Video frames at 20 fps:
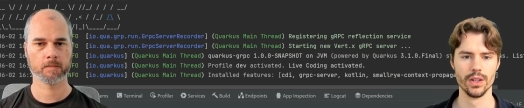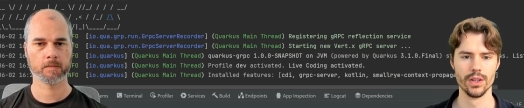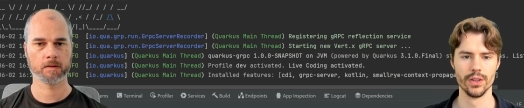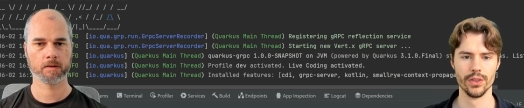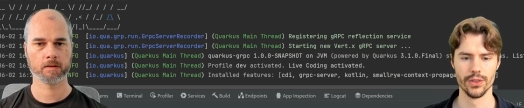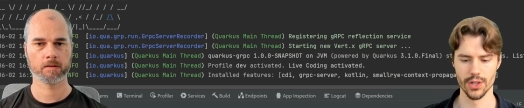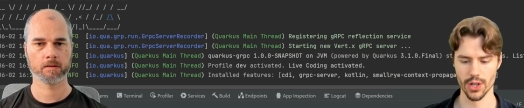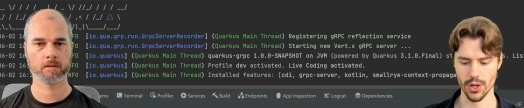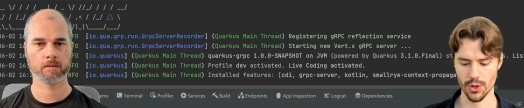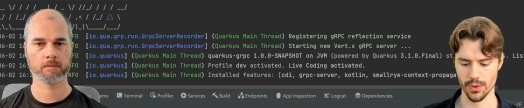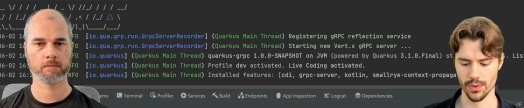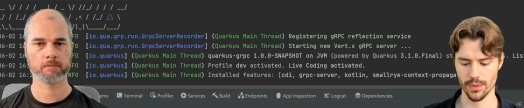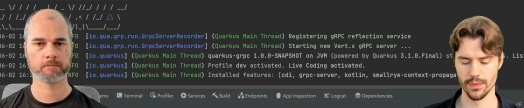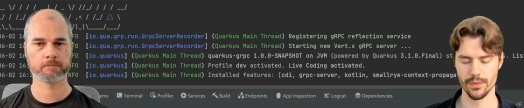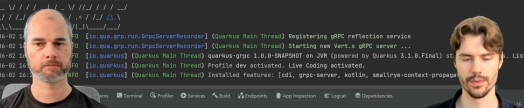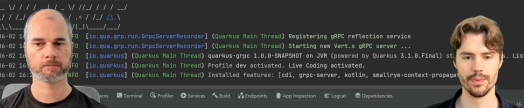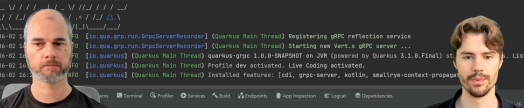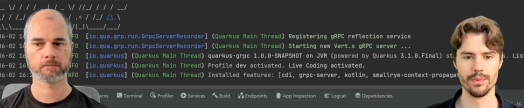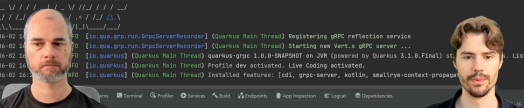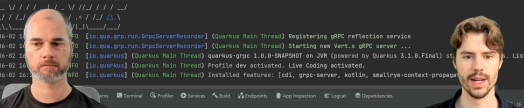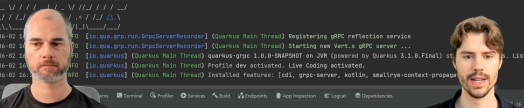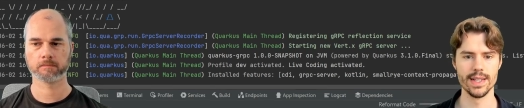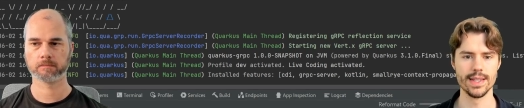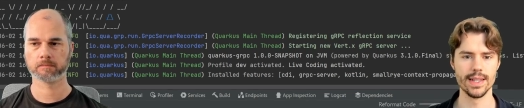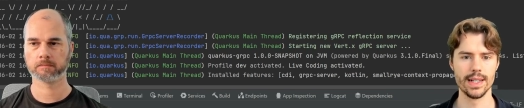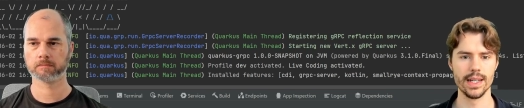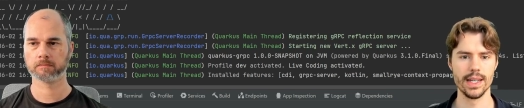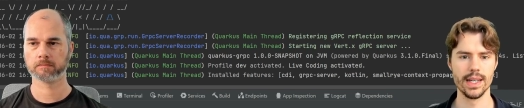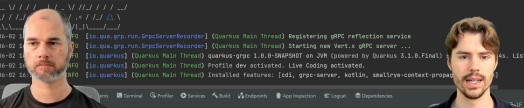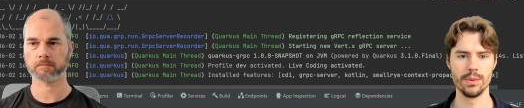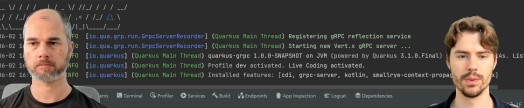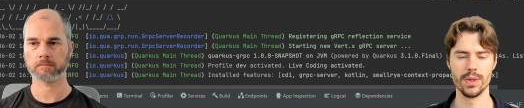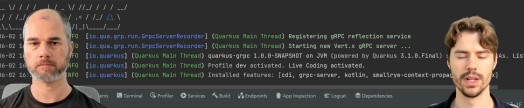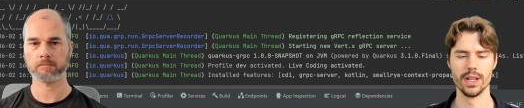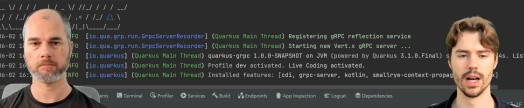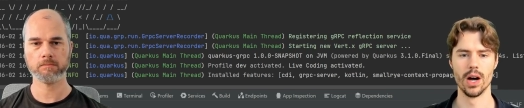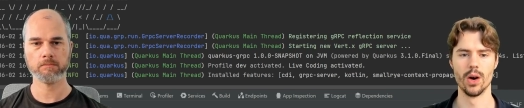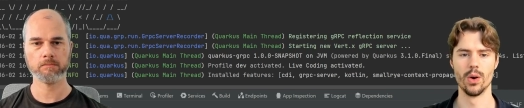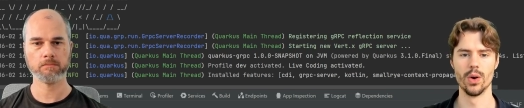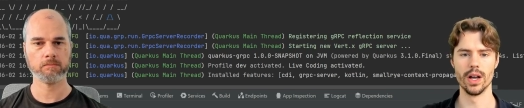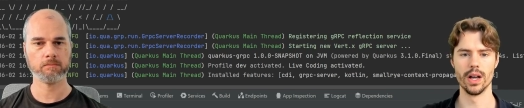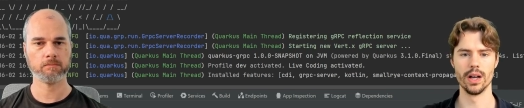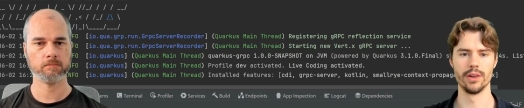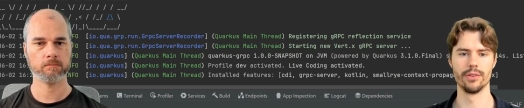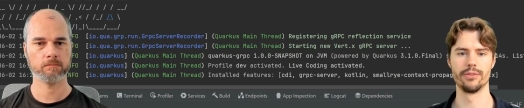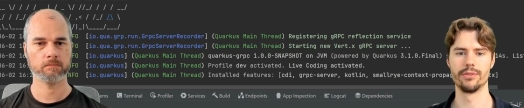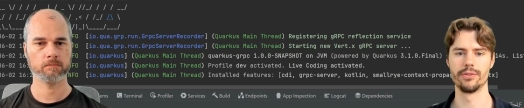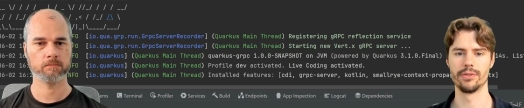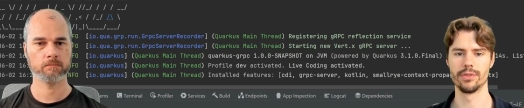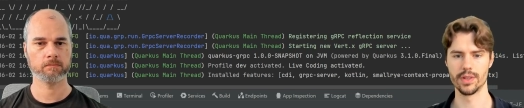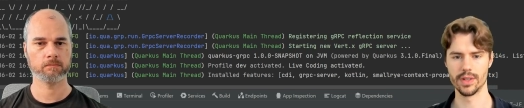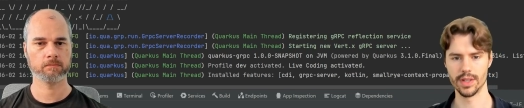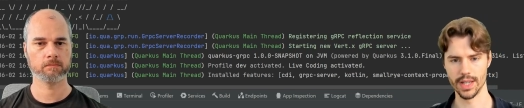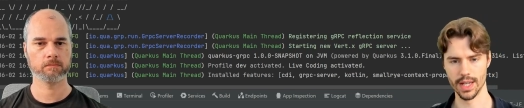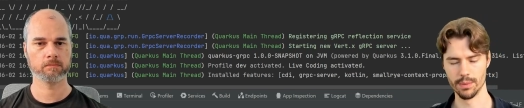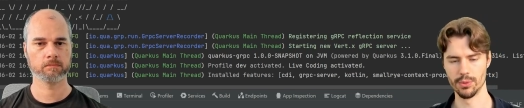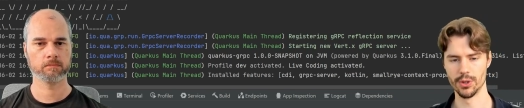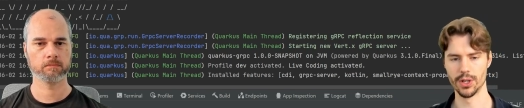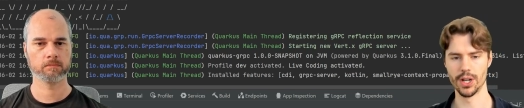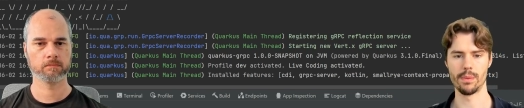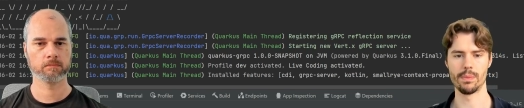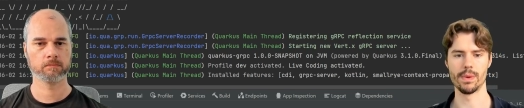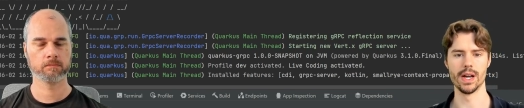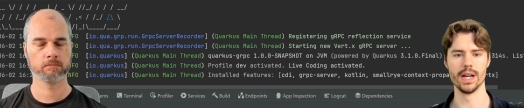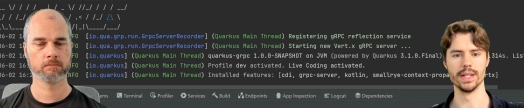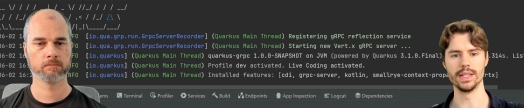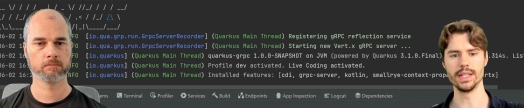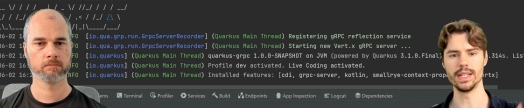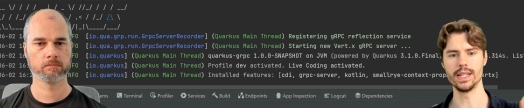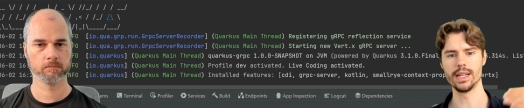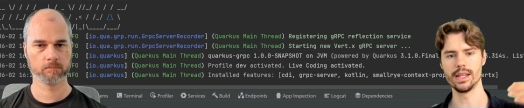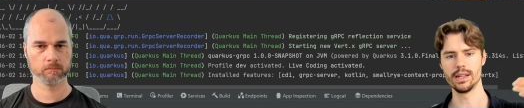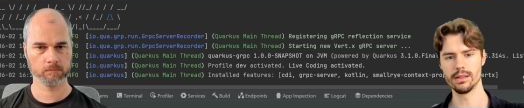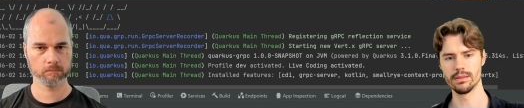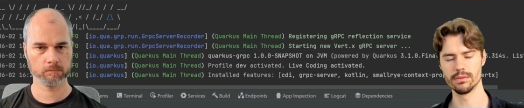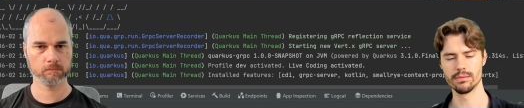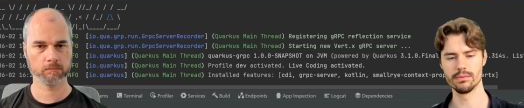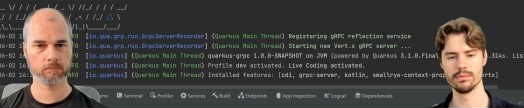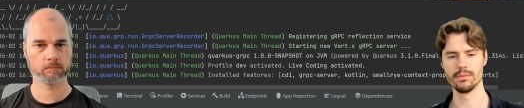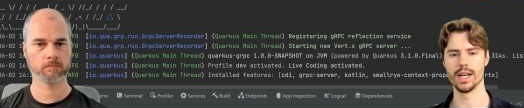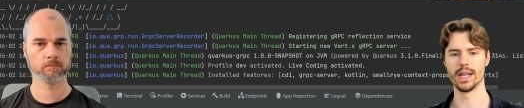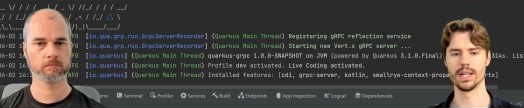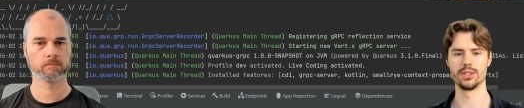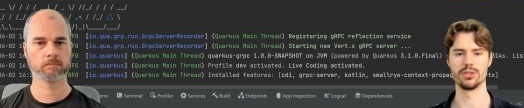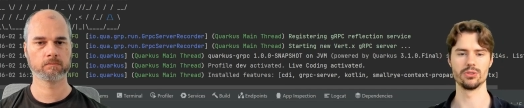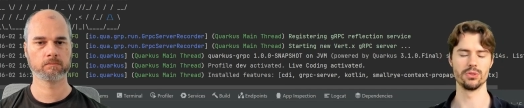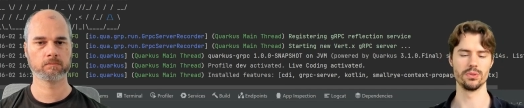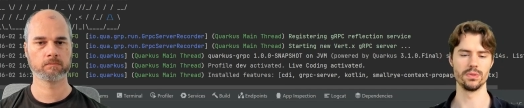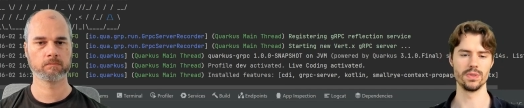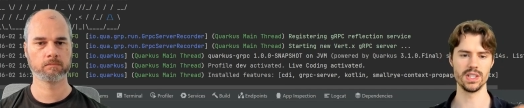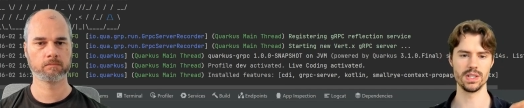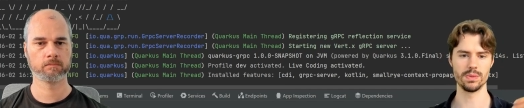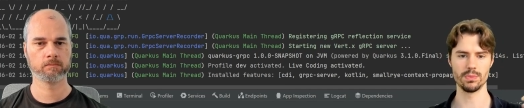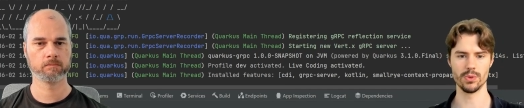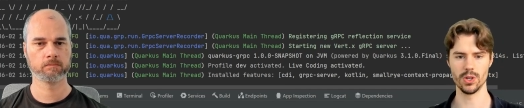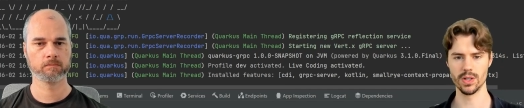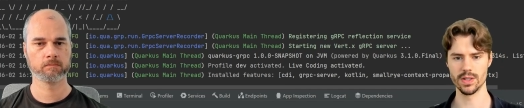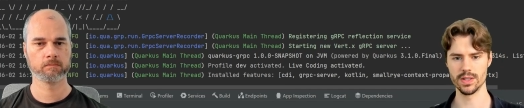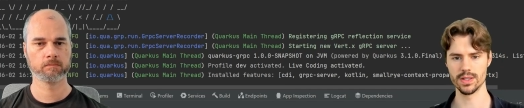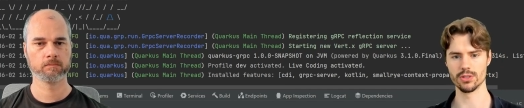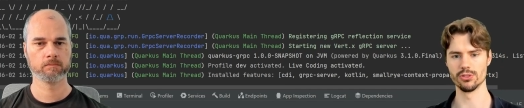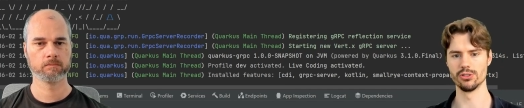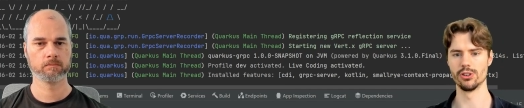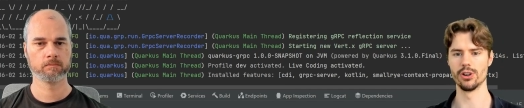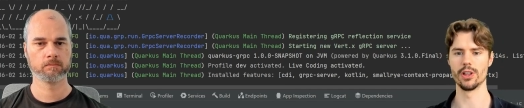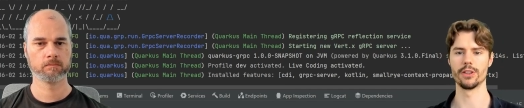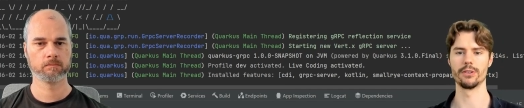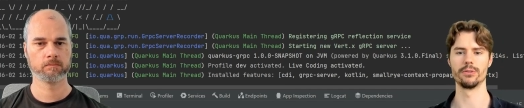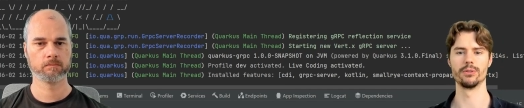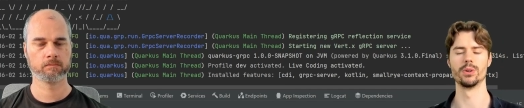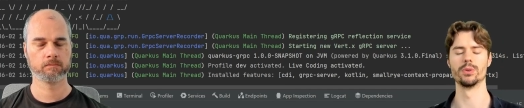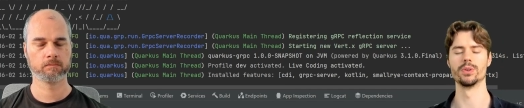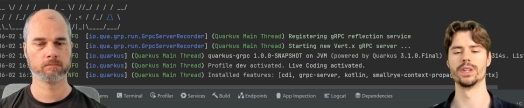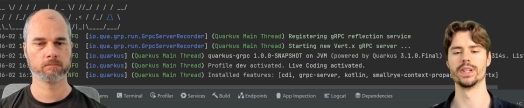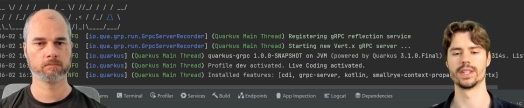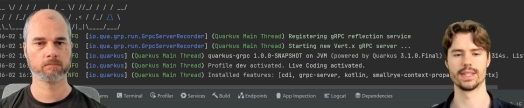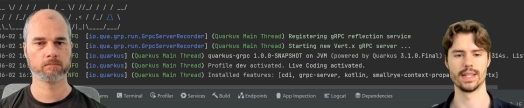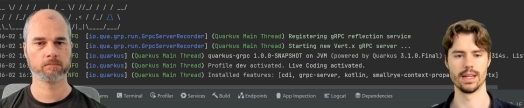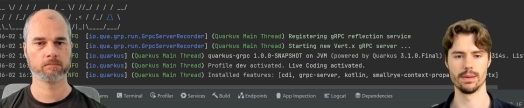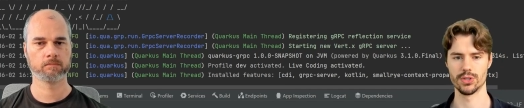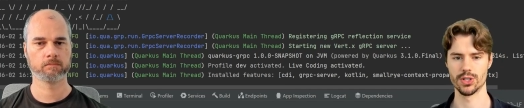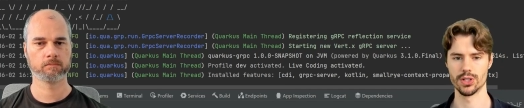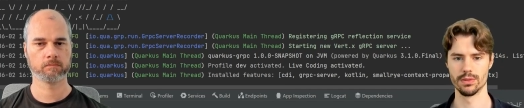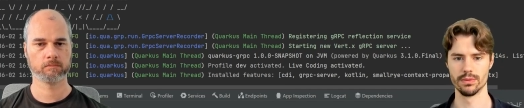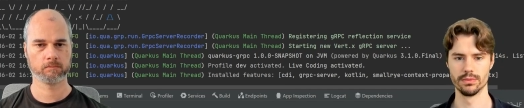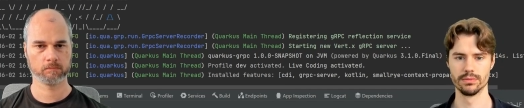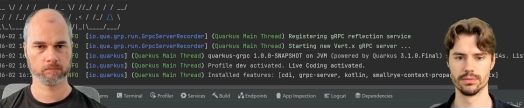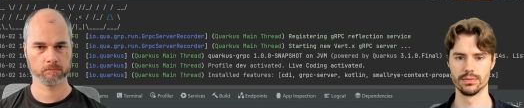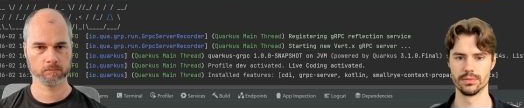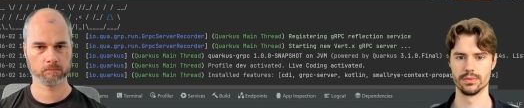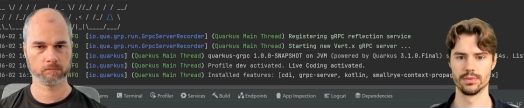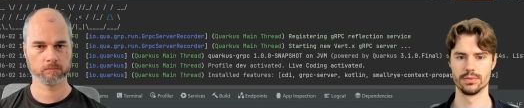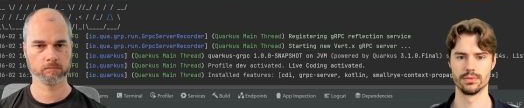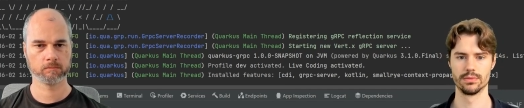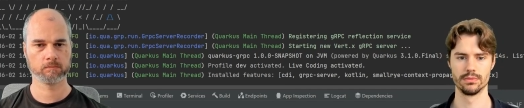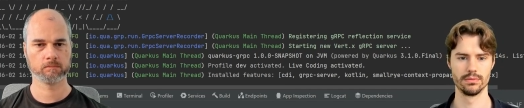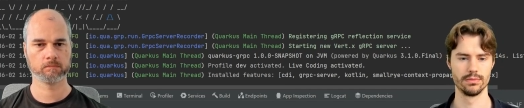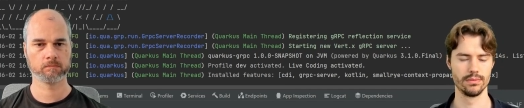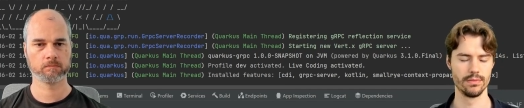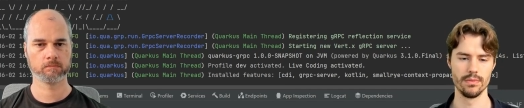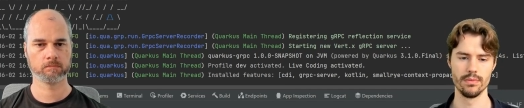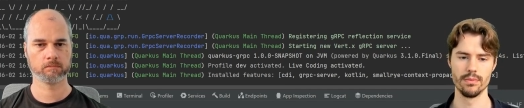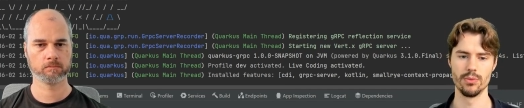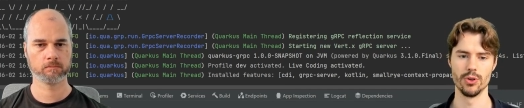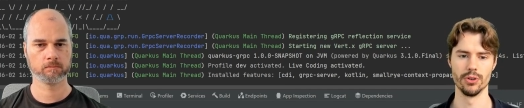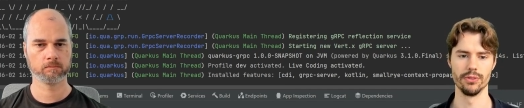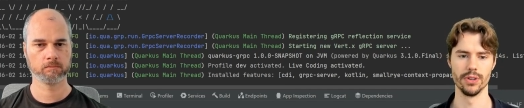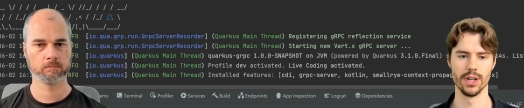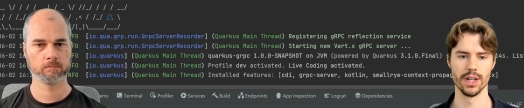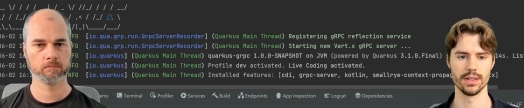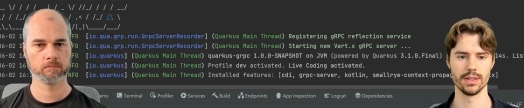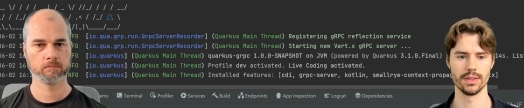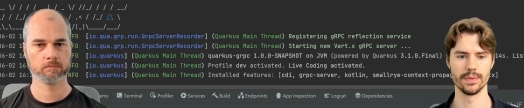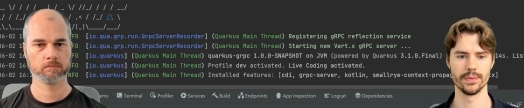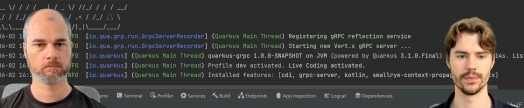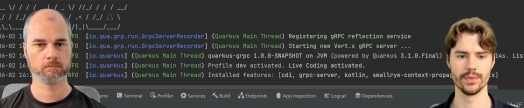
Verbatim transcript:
Speaker 1: So Basically, we now have get product ID, mm -hmm. make it to response, or throw an exception. Perfect.